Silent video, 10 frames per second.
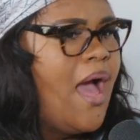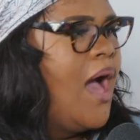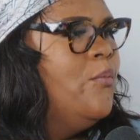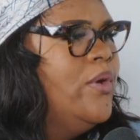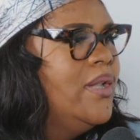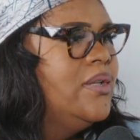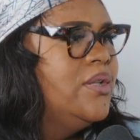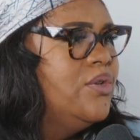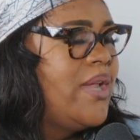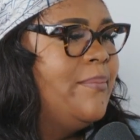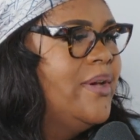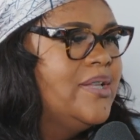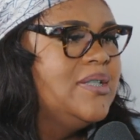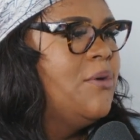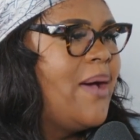I'm willing to do that
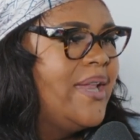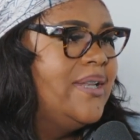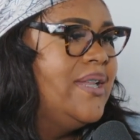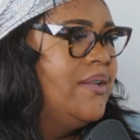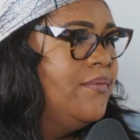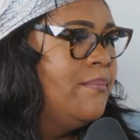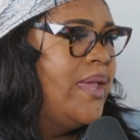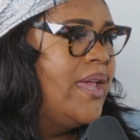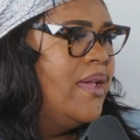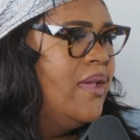because nobody did it for me.